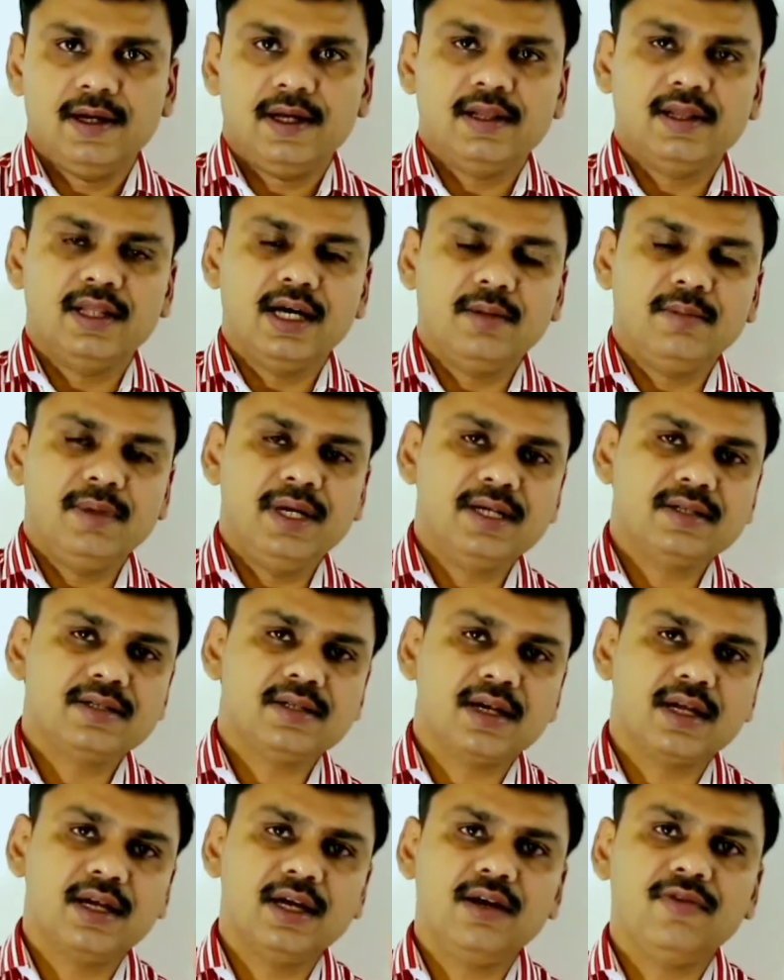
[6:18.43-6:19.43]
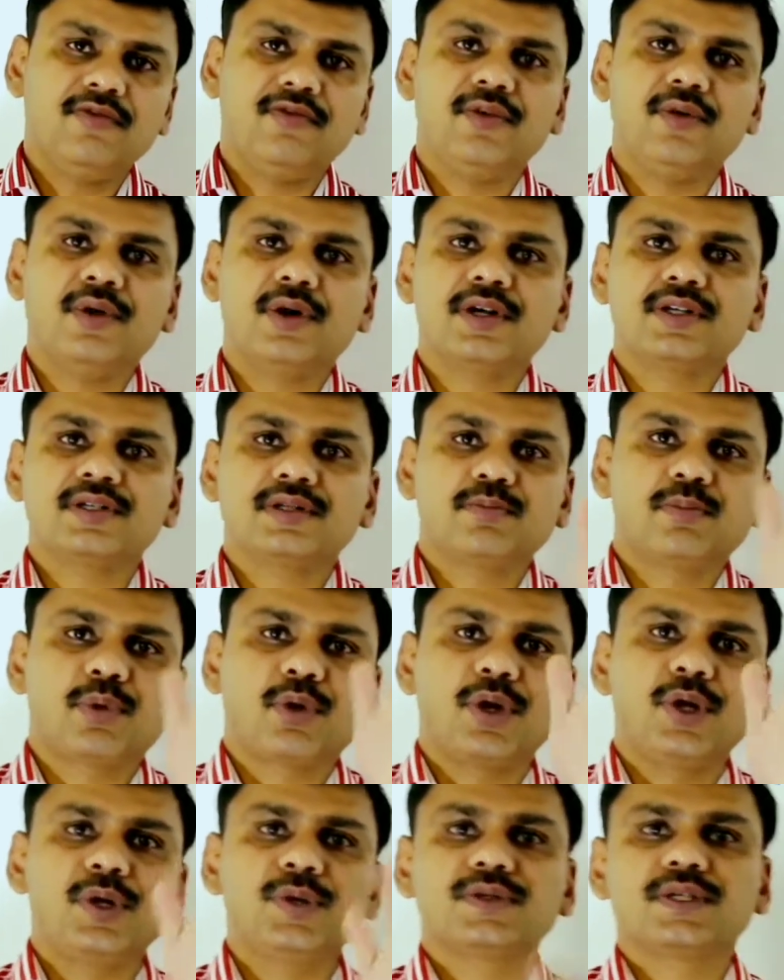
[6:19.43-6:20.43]
That means the real focus
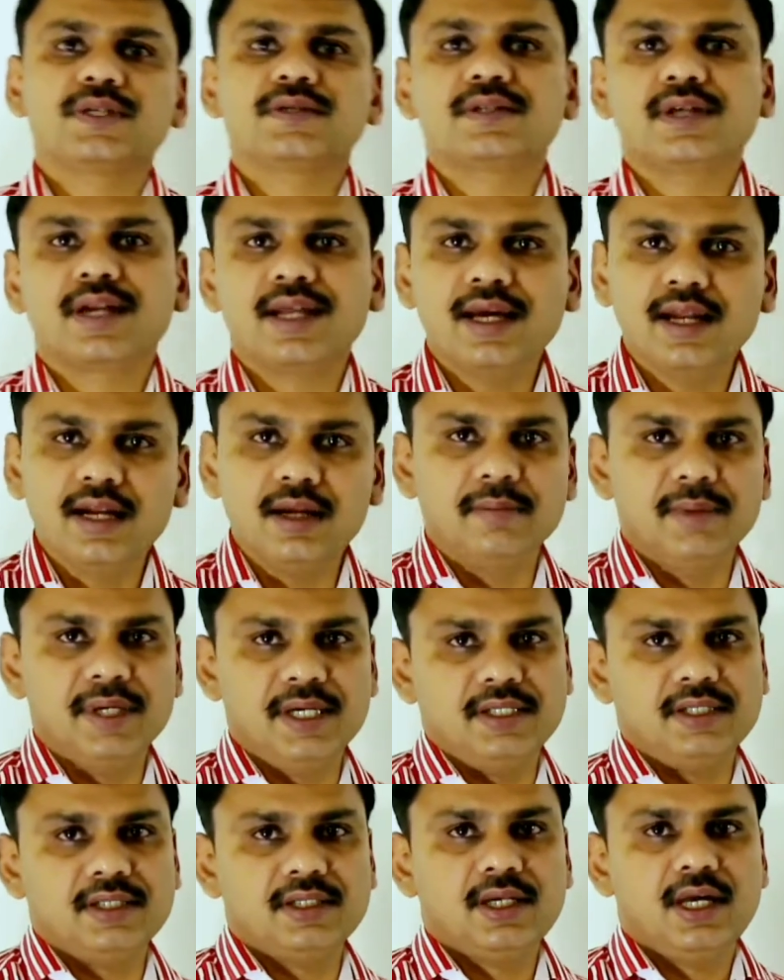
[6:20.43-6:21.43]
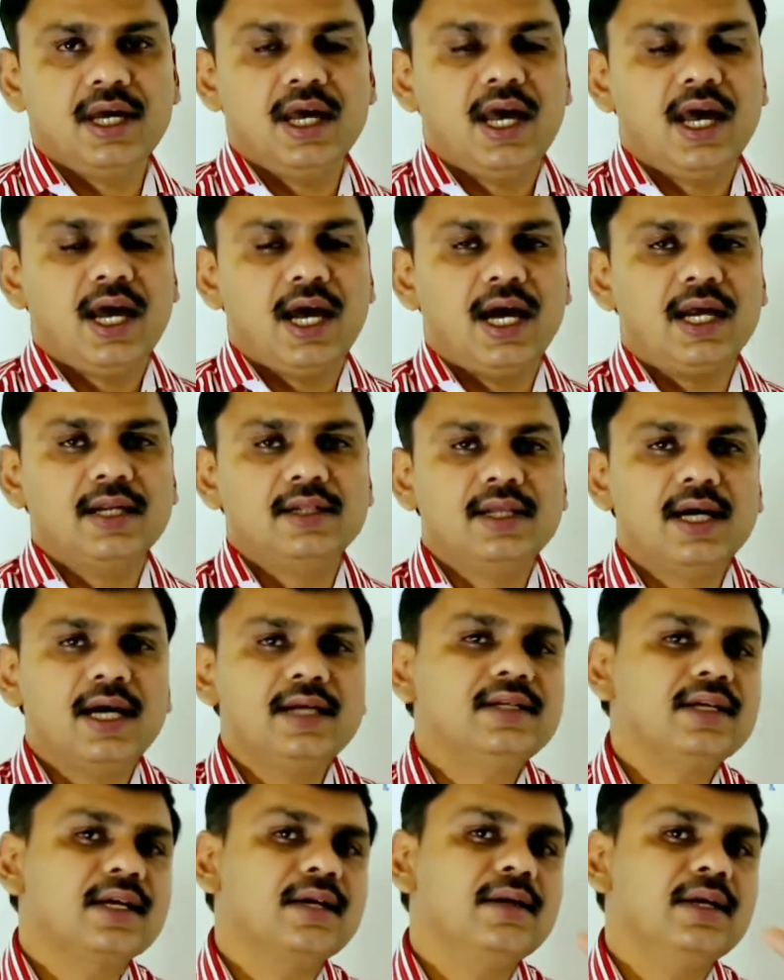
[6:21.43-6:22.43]
produces real image, and
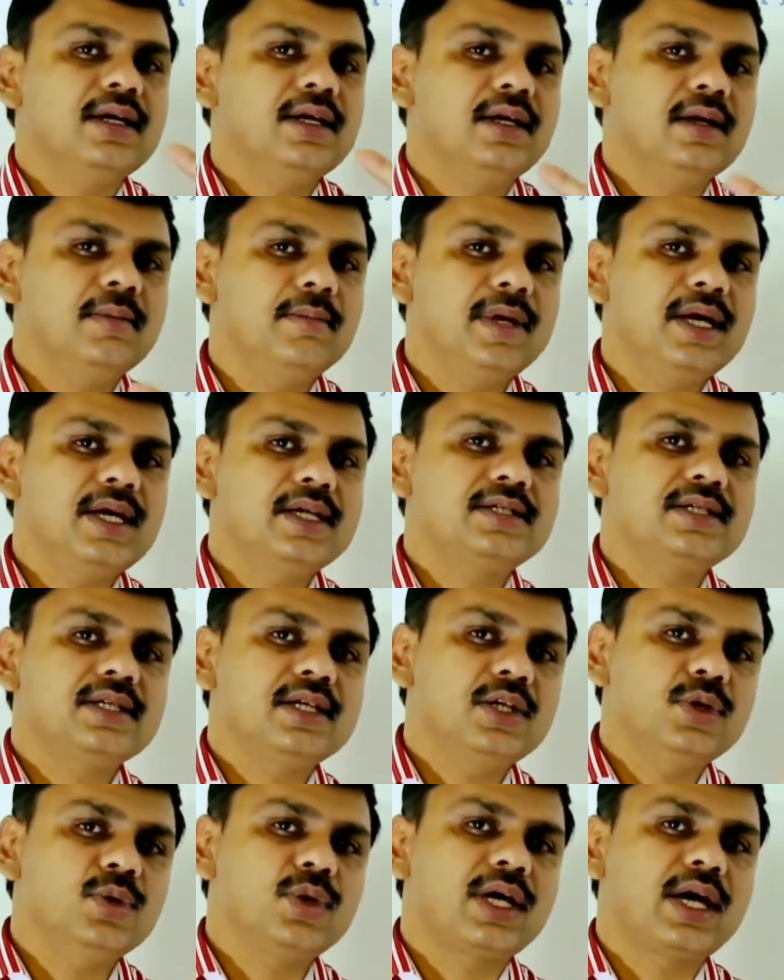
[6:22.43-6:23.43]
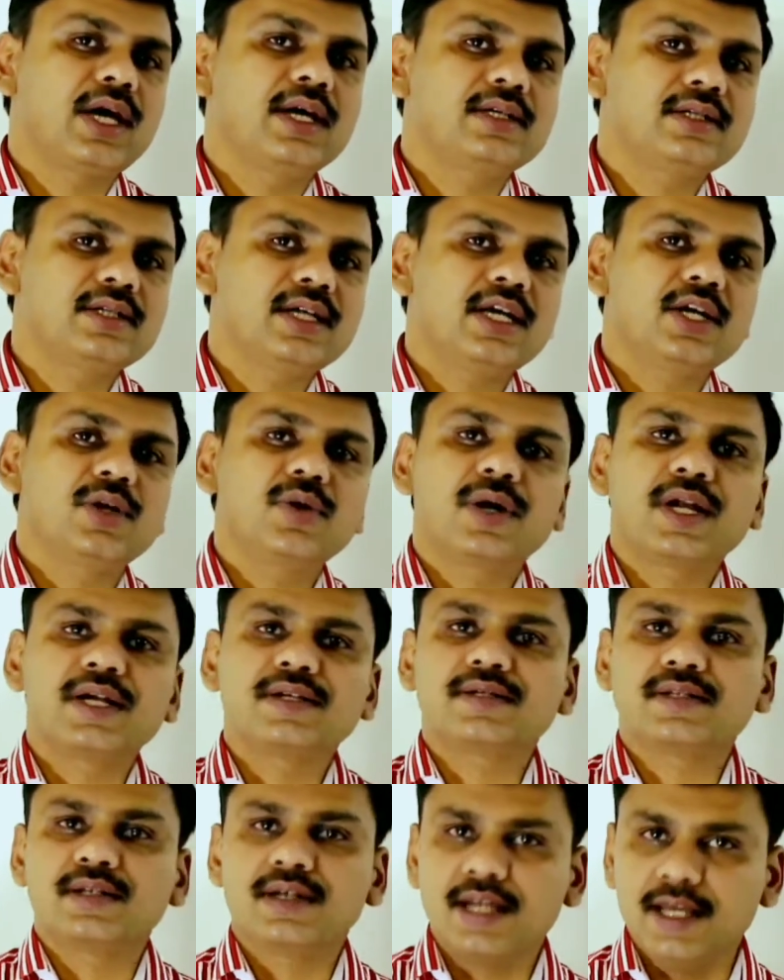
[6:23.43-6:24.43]
that image you can take on
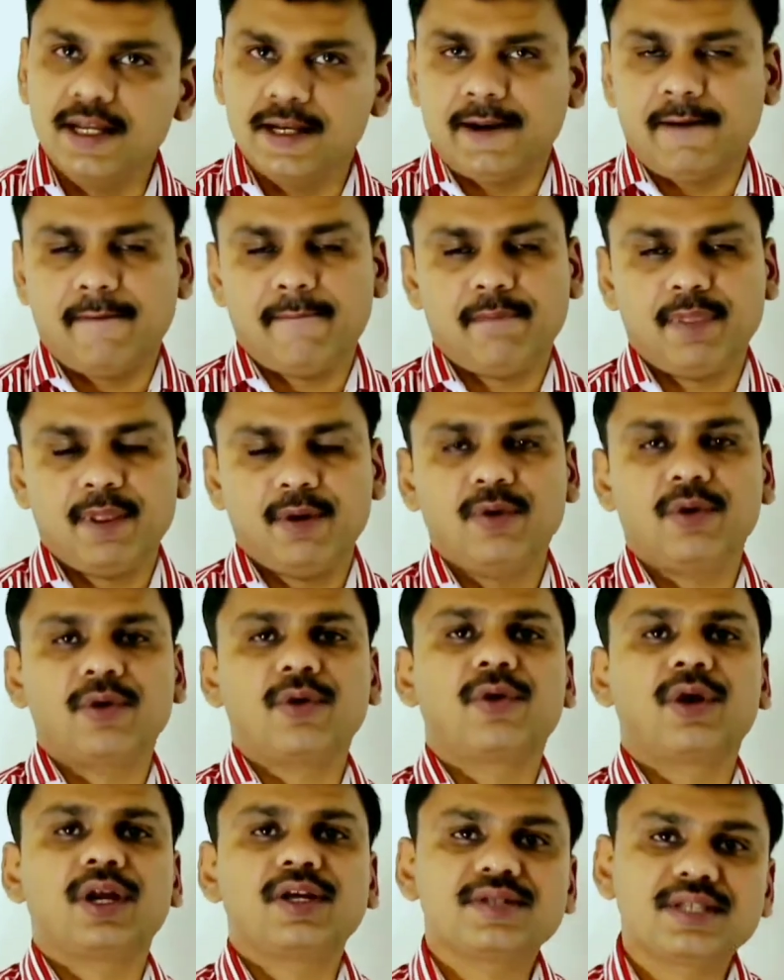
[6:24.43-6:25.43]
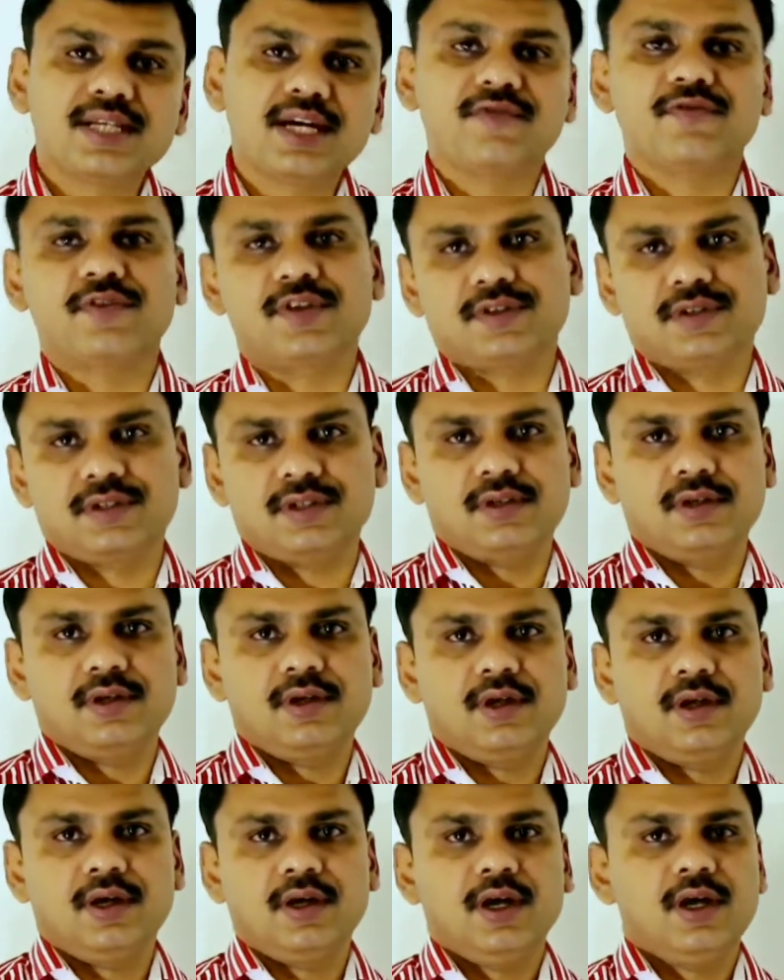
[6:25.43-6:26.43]
a screen or on a surface.
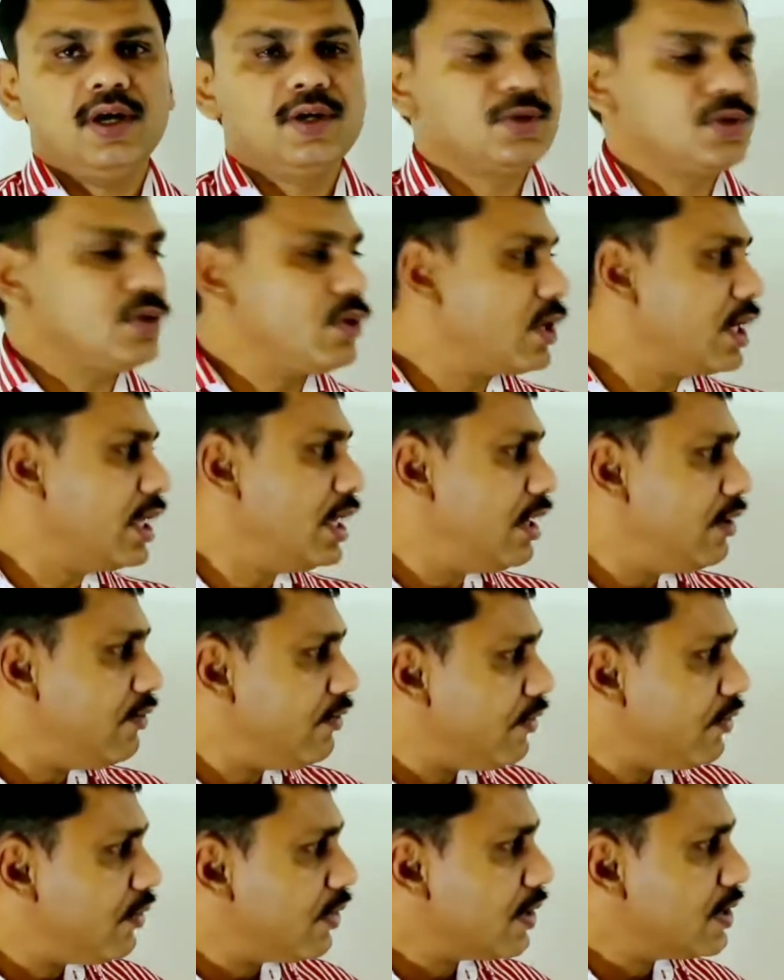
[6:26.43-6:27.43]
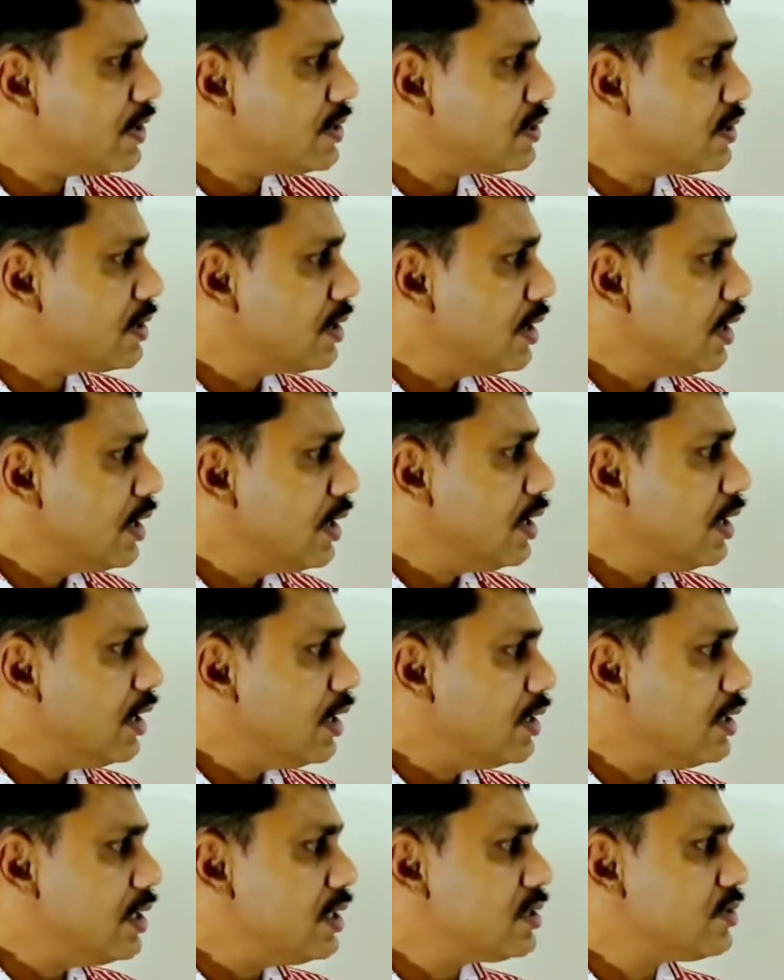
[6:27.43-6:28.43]
So real focus,
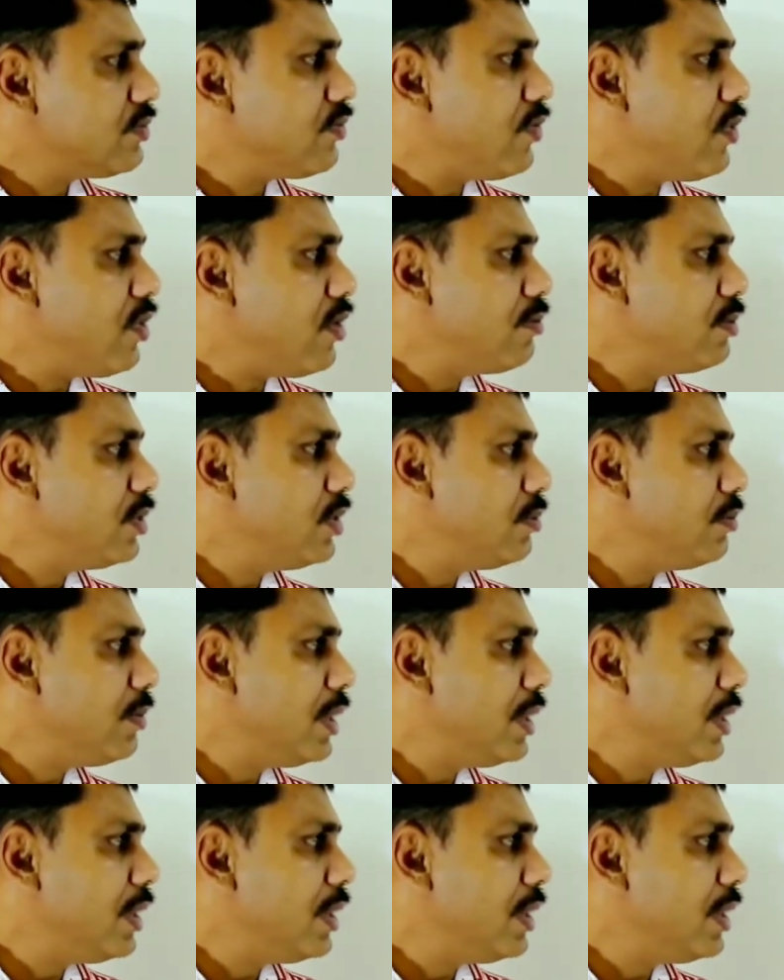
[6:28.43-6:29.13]
it is formed